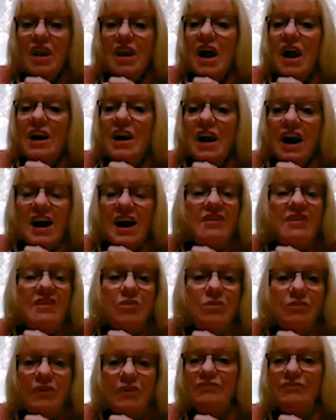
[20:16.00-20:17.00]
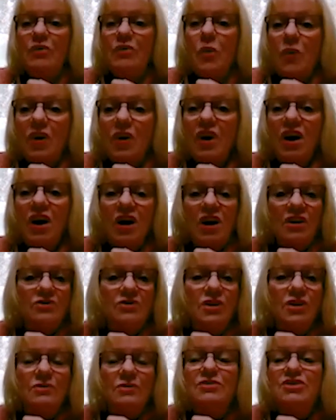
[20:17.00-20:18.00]
And I have over
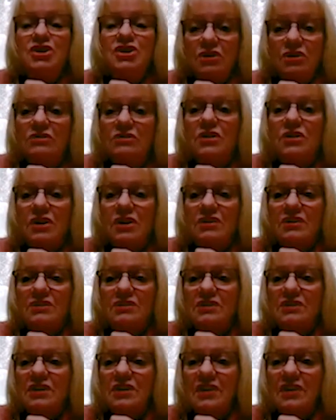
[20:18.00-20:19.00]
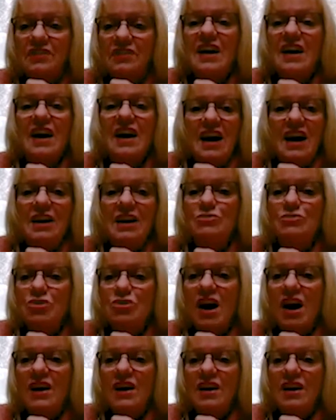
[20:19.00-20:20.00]
400 children that I am
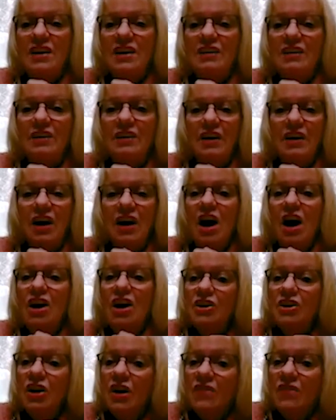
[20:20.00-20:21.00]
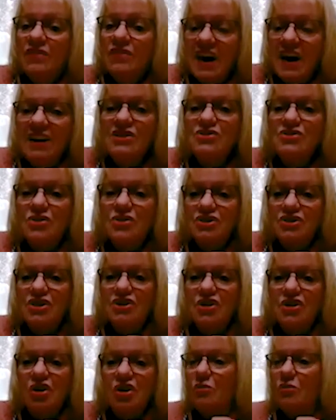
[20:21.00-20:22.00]
tracking. That is good to
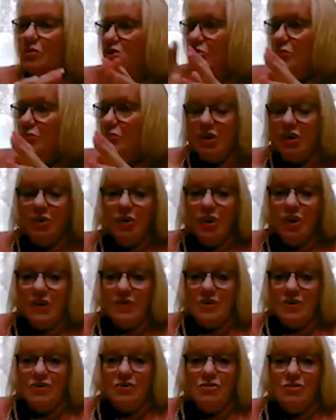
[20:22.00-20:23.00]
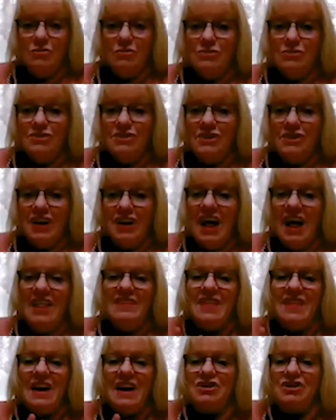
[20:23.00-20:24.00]
know. You hear it on the news
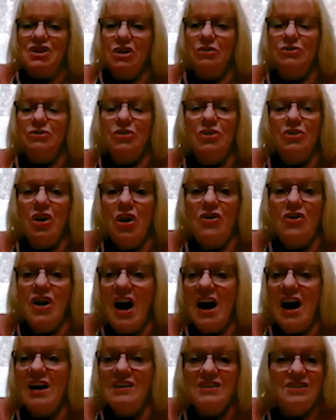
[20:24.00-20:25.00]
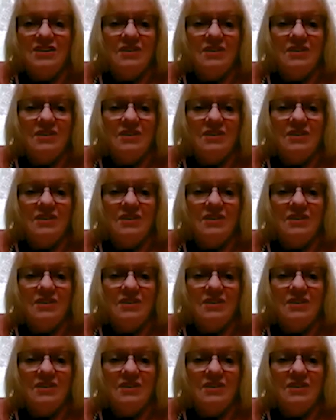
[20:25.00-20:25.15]
that children are not